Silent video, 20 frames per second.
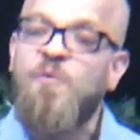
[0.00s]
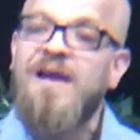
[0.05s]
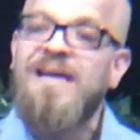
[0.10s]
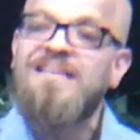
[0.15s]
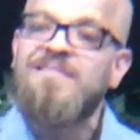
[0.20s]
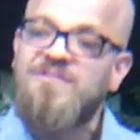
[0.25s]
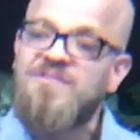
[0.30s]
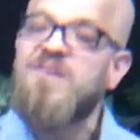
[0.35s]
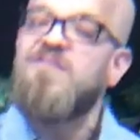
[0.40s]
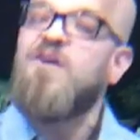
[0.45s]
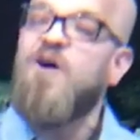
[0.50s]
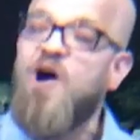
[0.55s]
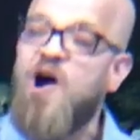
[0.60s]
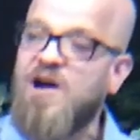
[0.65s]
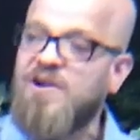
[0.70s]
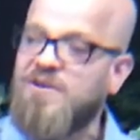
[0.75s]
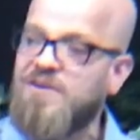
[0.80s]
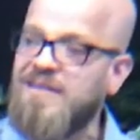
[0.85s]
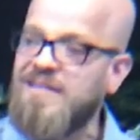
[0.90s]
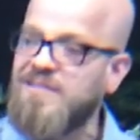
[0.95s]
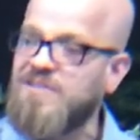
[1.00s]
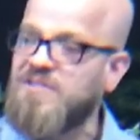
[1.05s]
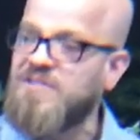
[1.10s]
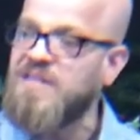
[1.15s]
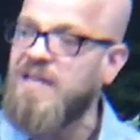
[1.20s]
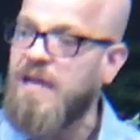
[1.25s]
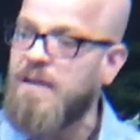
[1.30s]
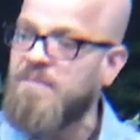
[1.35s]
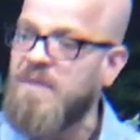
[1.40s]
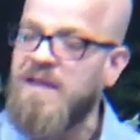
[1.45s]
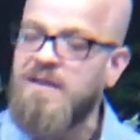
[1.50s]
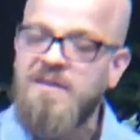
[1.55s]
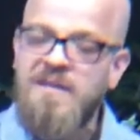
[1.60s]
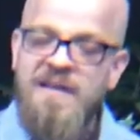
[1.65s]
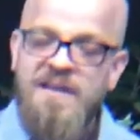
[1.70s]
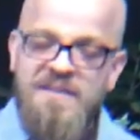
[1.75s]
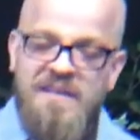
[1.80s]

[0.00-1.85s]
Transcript: ways that honor His name, that,